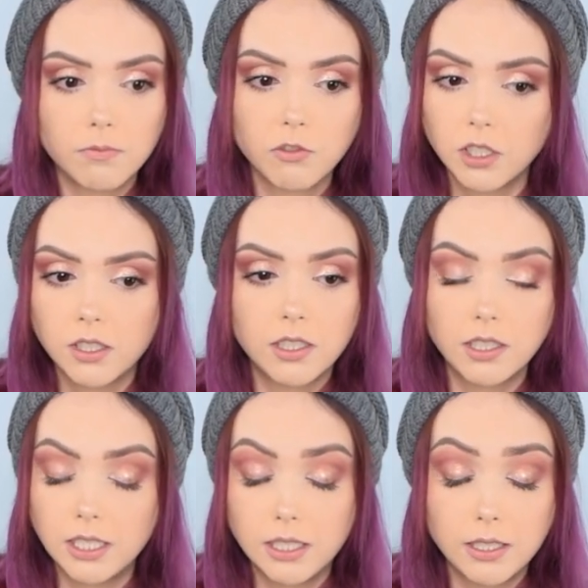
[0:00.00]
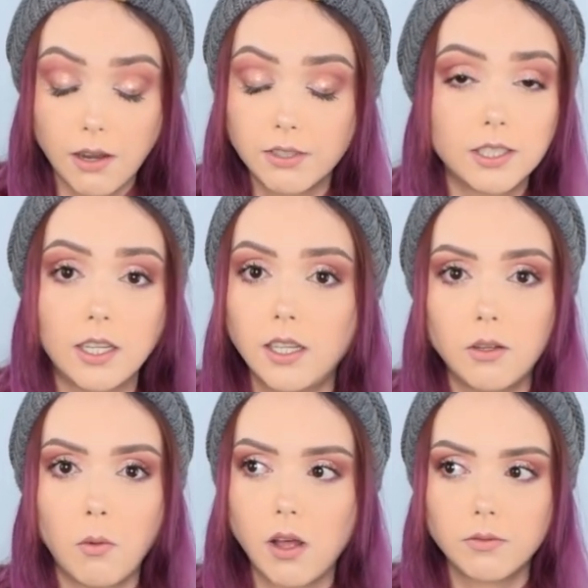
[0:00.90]
just
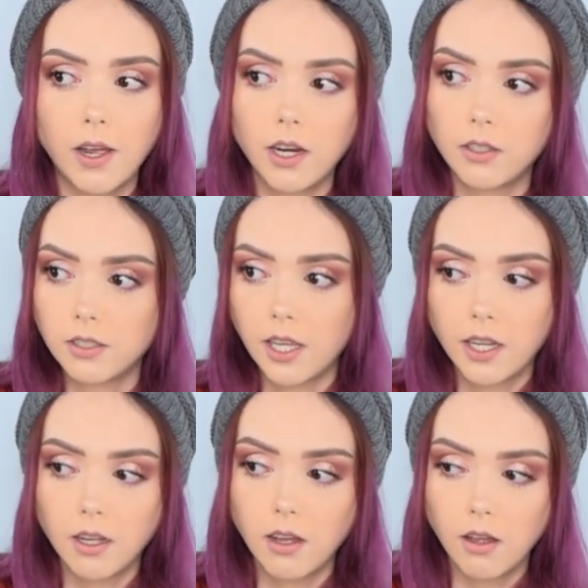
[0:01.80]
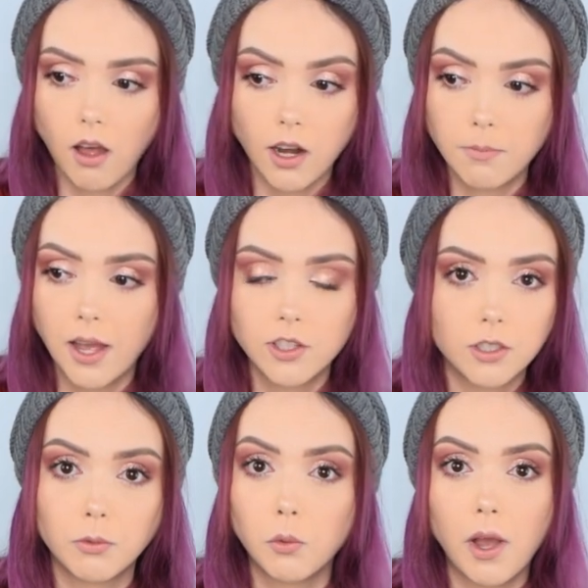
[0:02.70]
devastating wildfires, like uh,
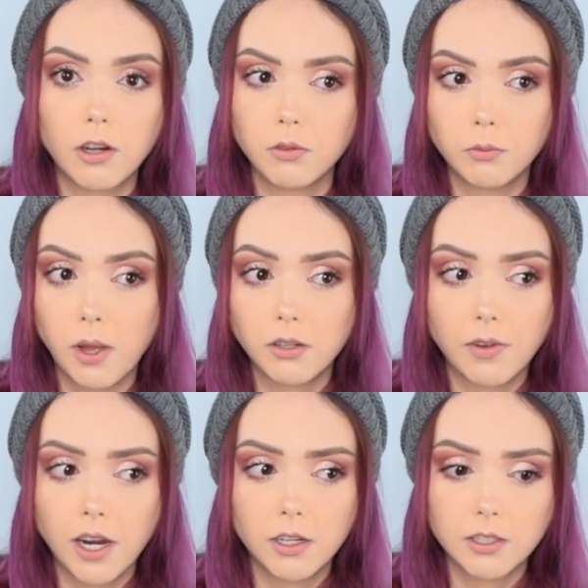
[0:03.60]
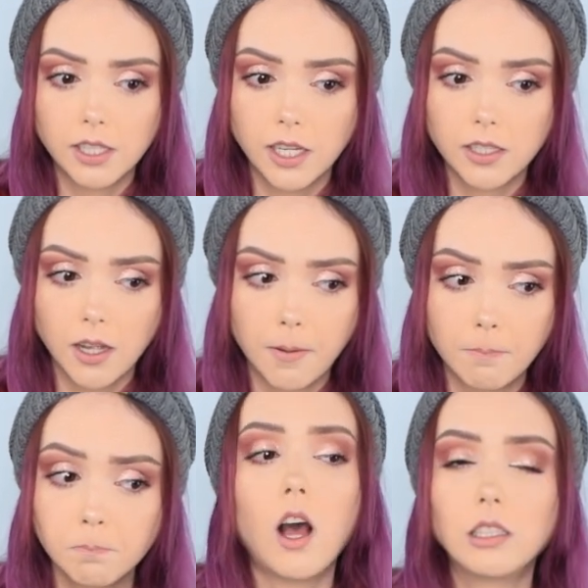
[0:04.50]
unimaginable wildfires, and
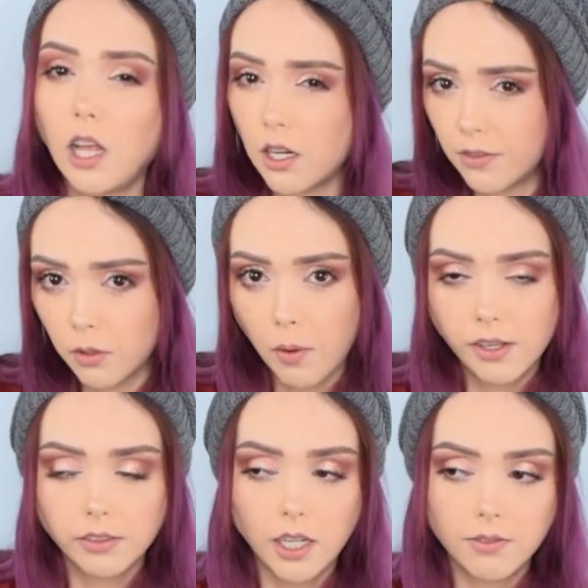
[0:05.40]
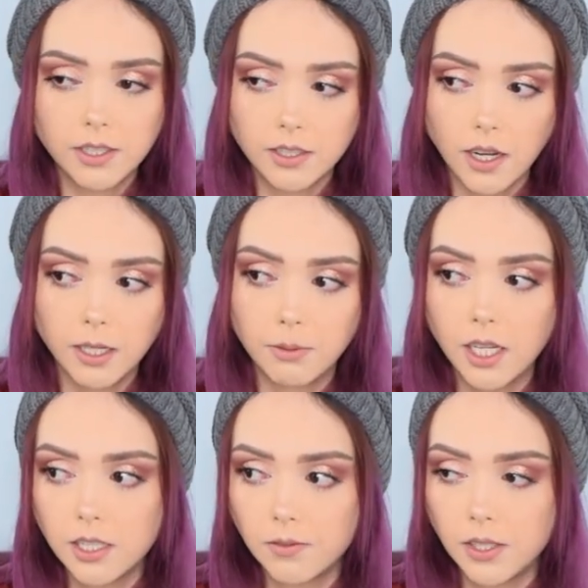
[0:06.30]
um, a lot of their wildlife is dying
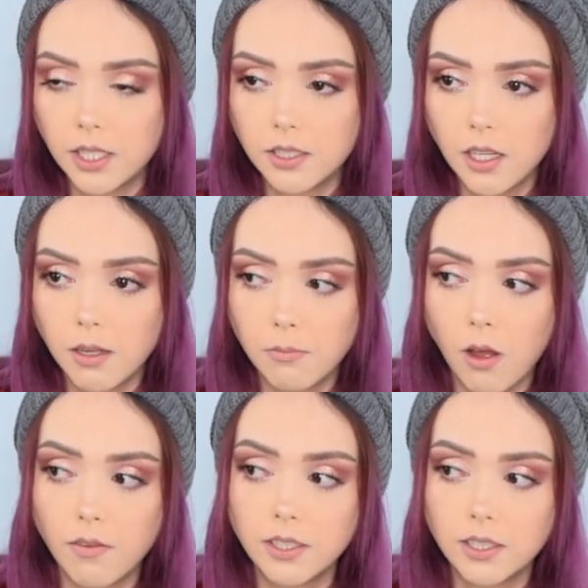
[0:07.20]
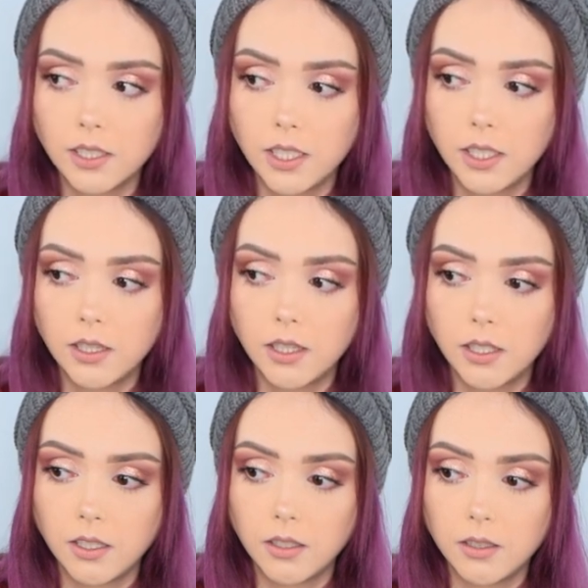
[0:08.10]
because of it. Um, obviously,
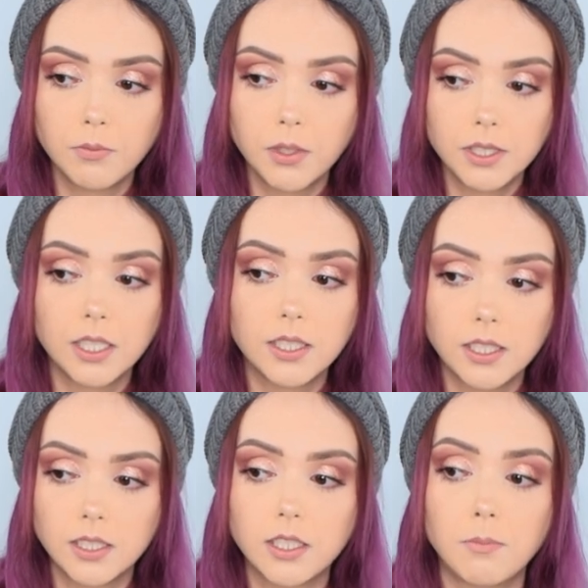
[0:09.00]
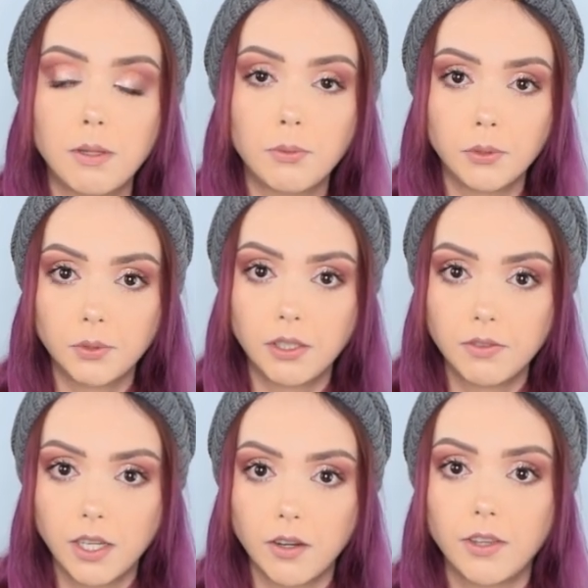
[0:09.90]
the the citizens and the people who live
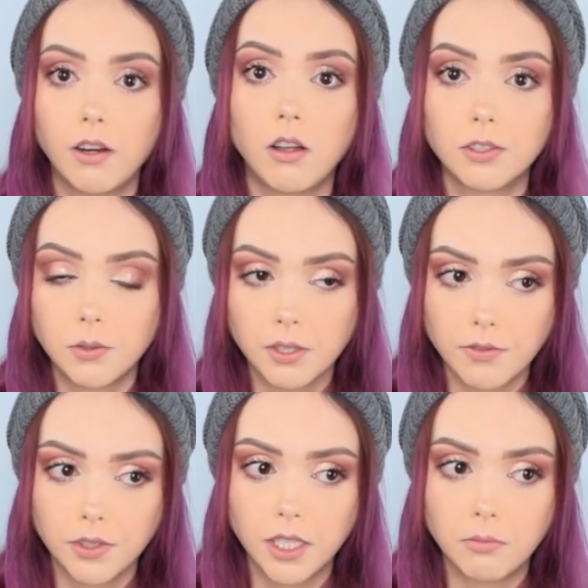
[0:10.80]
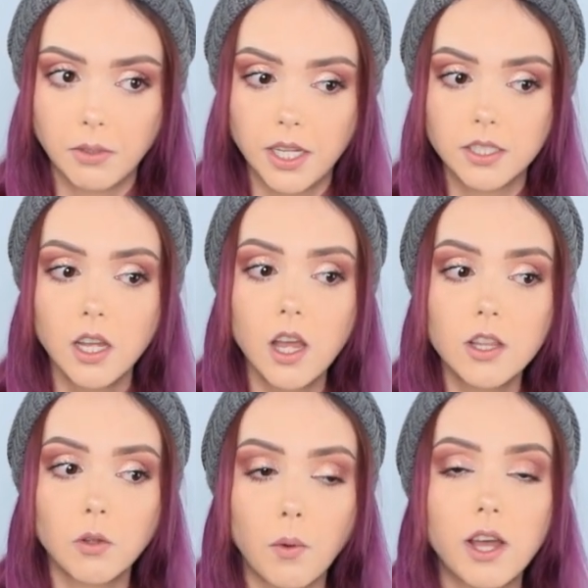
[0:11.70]
there they're also suffering, but
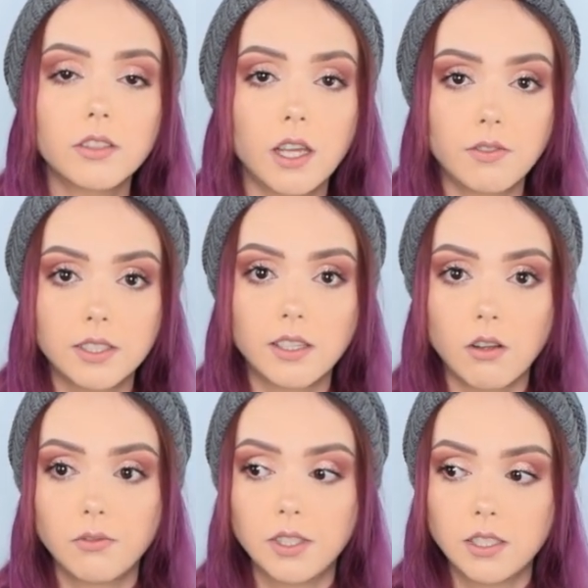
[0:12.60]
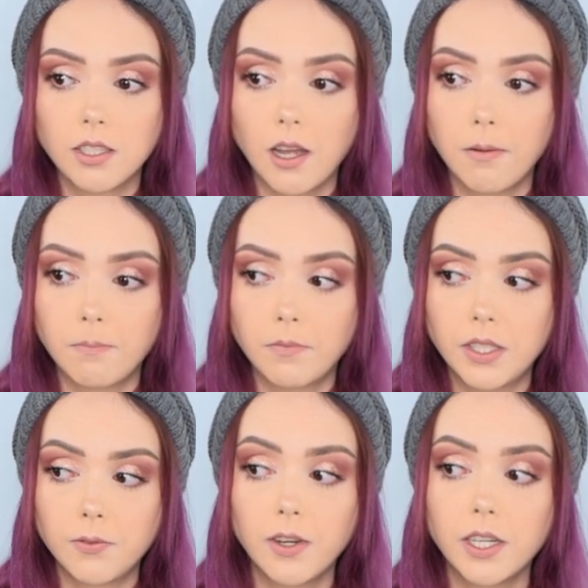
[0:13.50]
the wildlife itself is um,
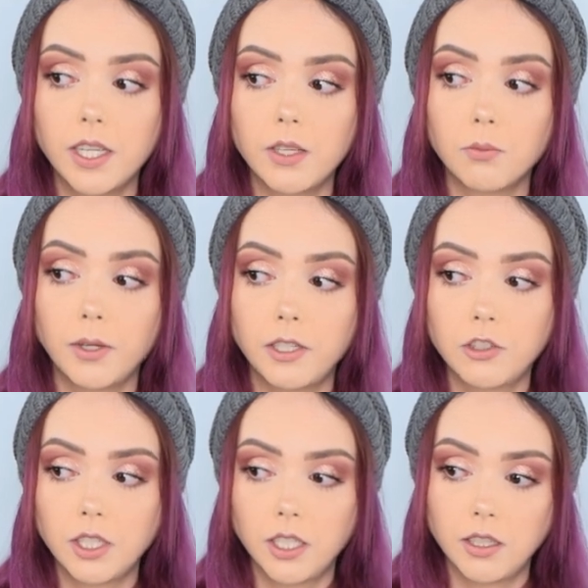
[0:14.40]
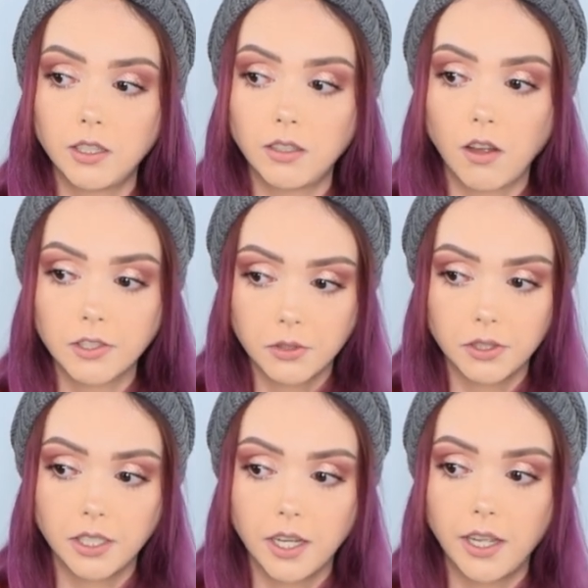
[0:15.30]
it's very rich in
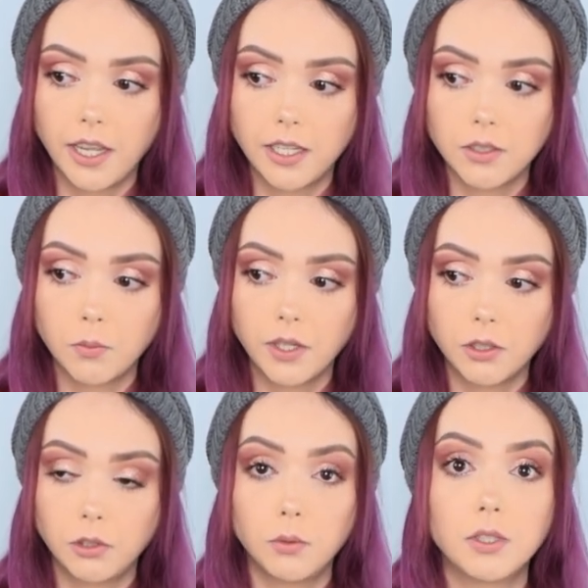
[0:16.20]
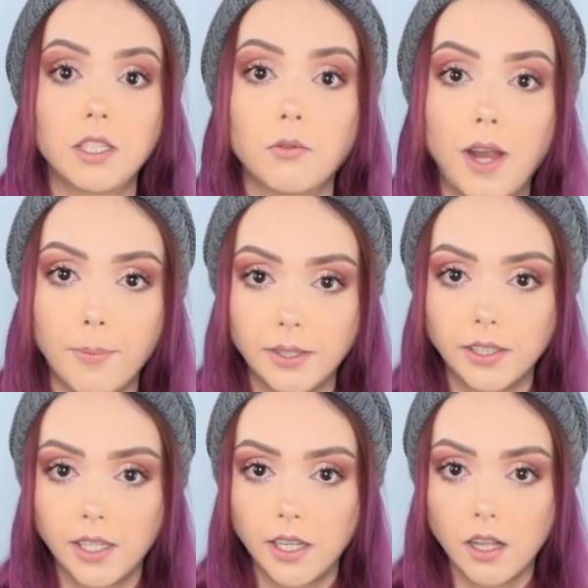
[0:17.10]
Australia, and we are losing
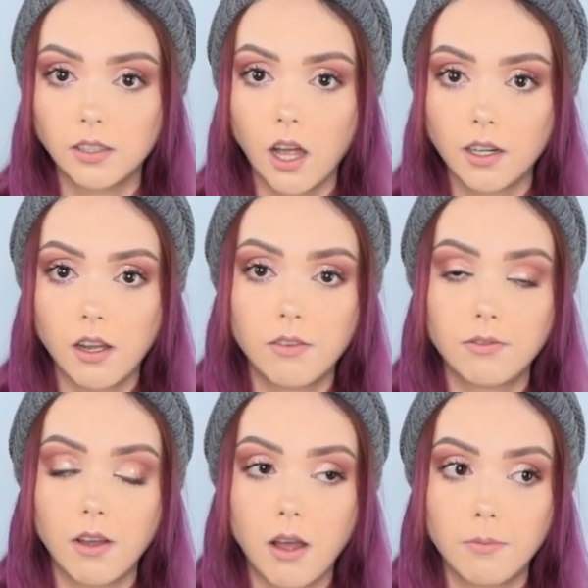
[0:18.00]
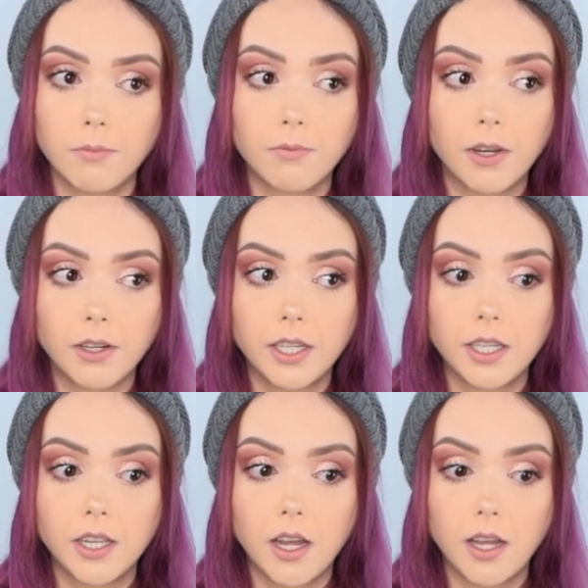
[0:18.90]
rapidly a lot of um,
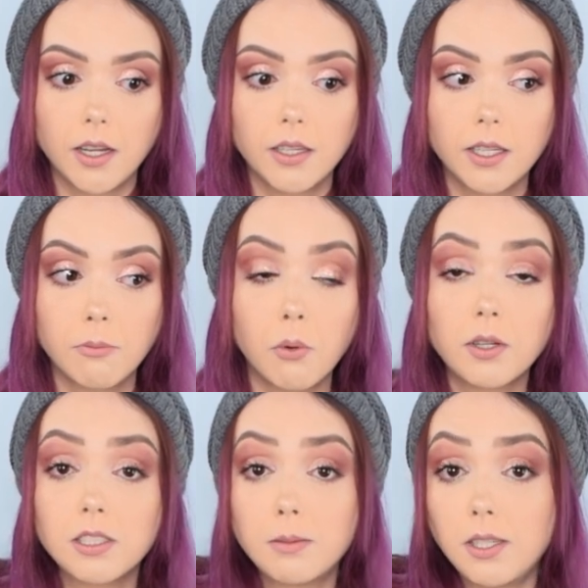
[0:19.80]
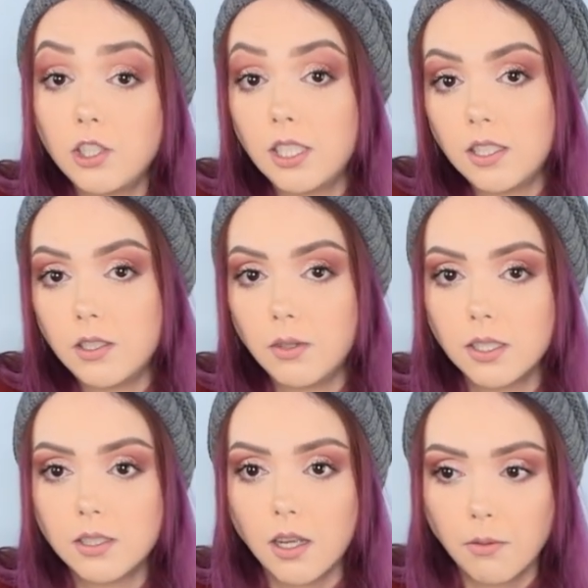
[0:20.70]
very uh, important species to
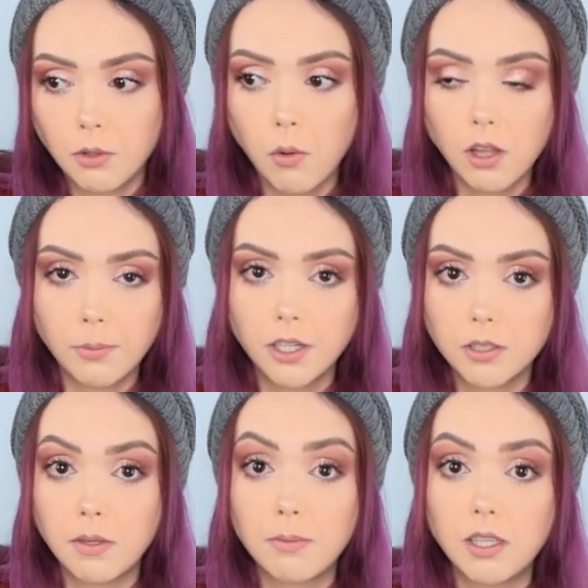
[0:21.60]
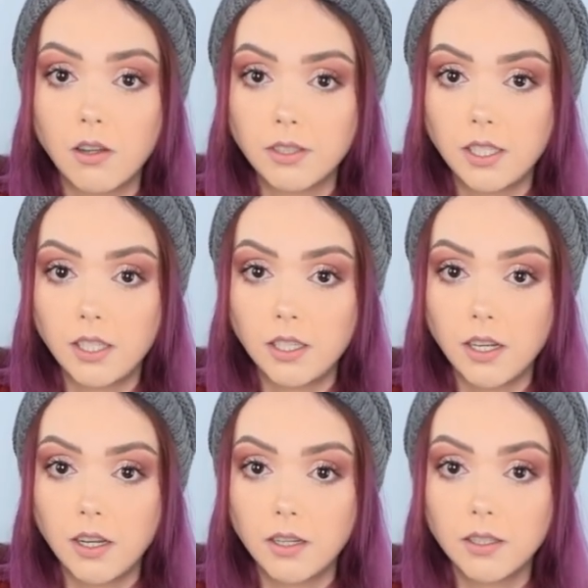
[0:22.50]
us. Um, koala bears may be on the
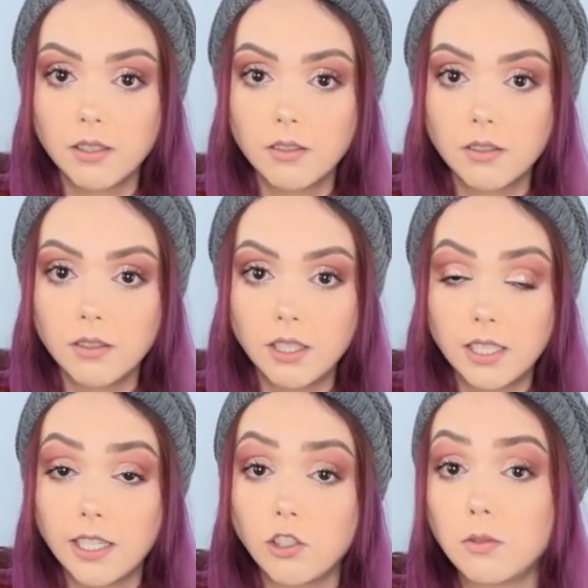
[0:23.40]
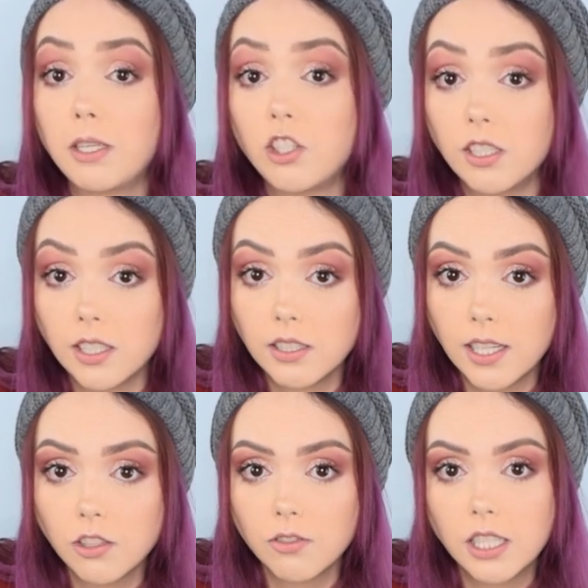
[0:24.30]
uh, the endangered species list
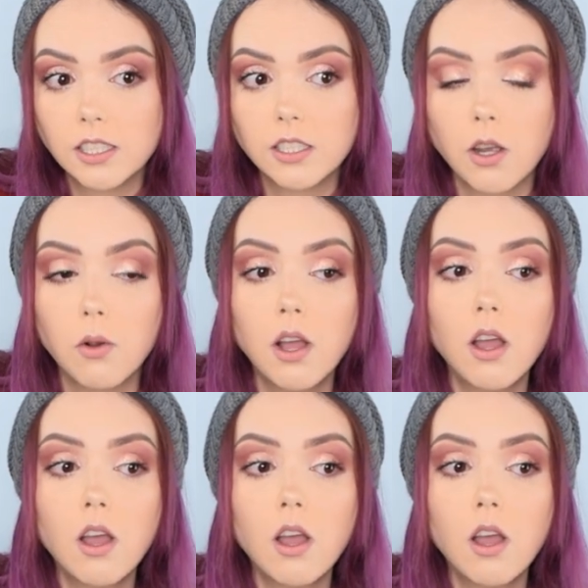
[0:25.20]
after this. So